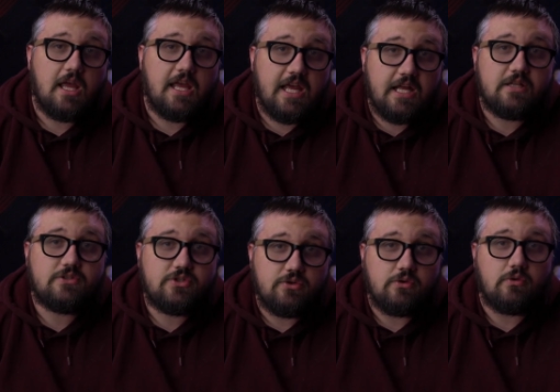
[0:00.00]

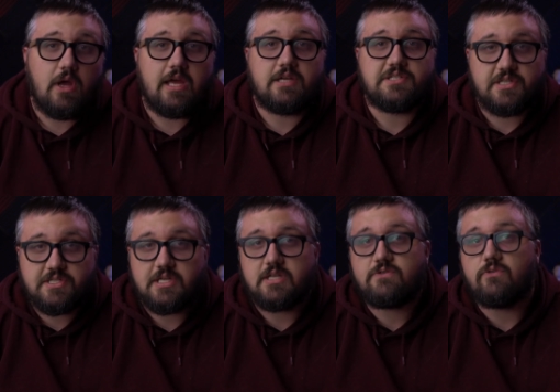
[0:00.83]
into a
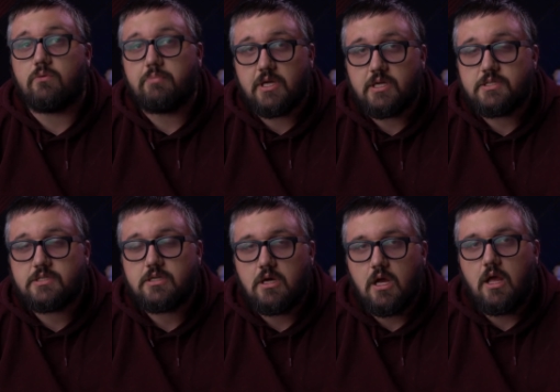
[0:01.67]
successful piece.
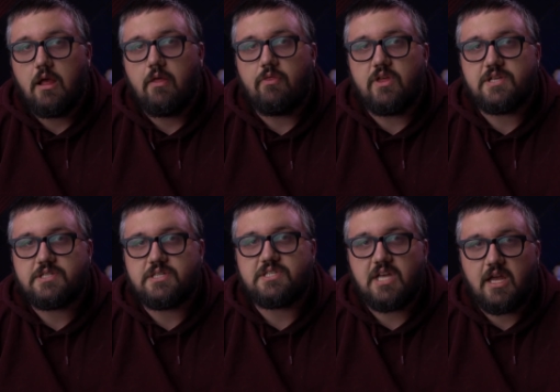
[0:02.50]
This
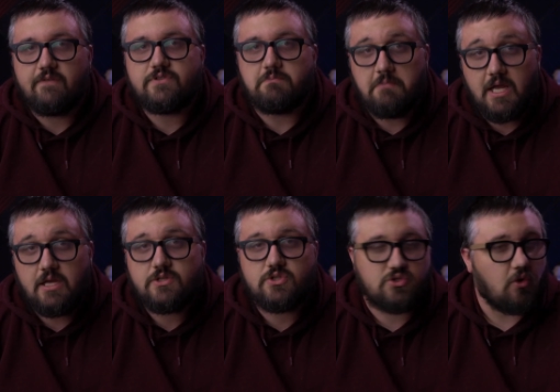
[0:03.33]
saves me
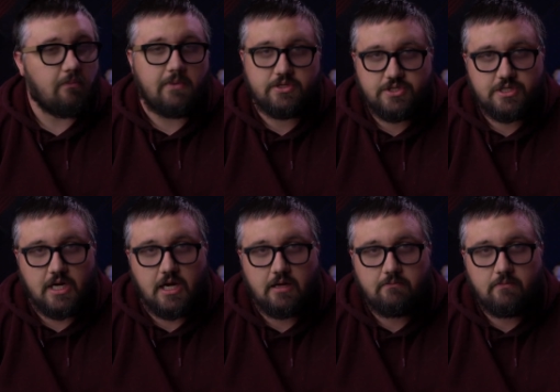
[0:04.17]
so much
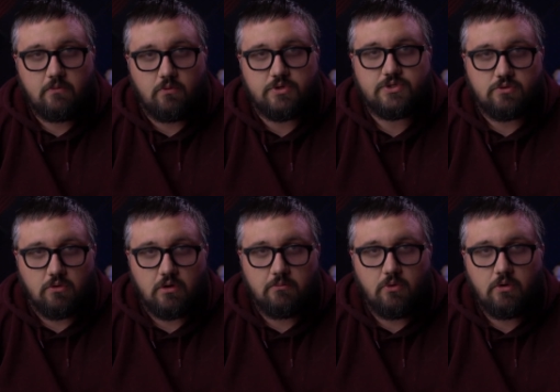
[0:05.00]
time with
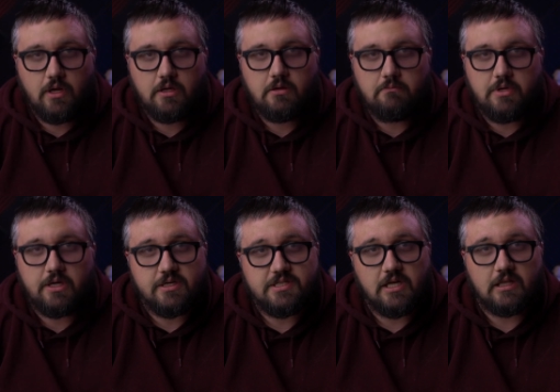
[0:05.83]
storyboarding
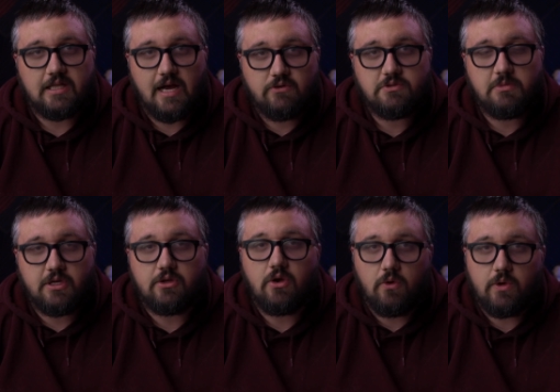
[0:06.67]
because it allows me to
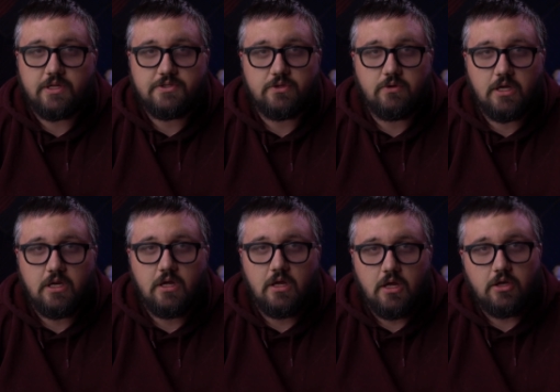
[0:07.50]
go into it
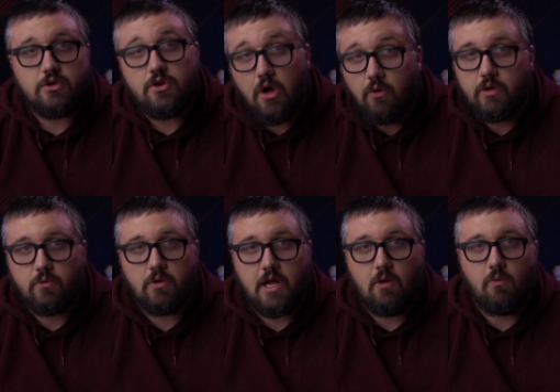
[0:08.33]
knowing
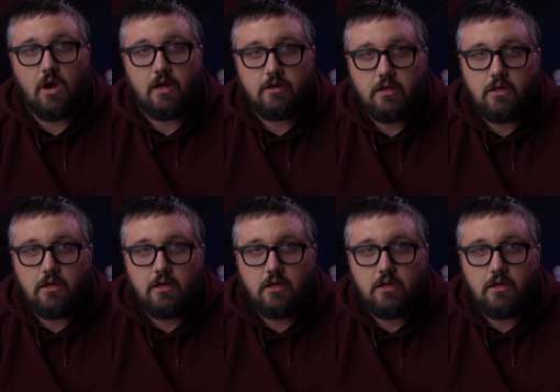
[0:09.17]
what I want,